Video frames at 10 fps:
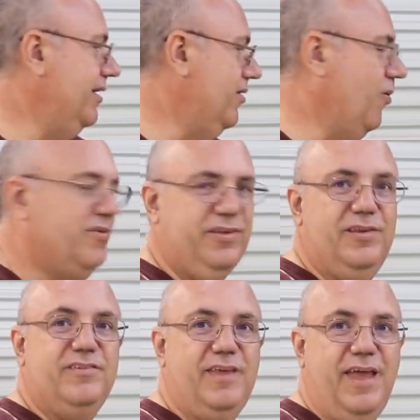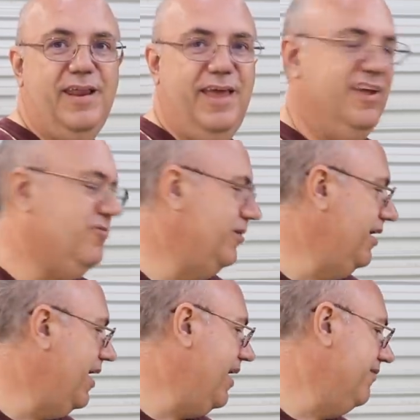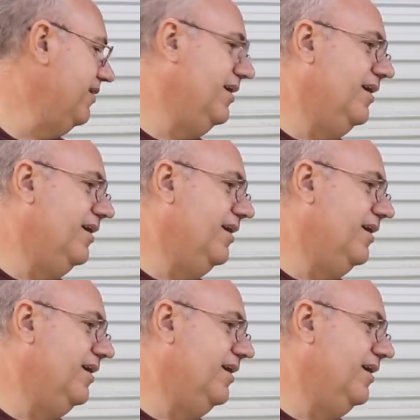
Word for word: Of course, in this day and age where you have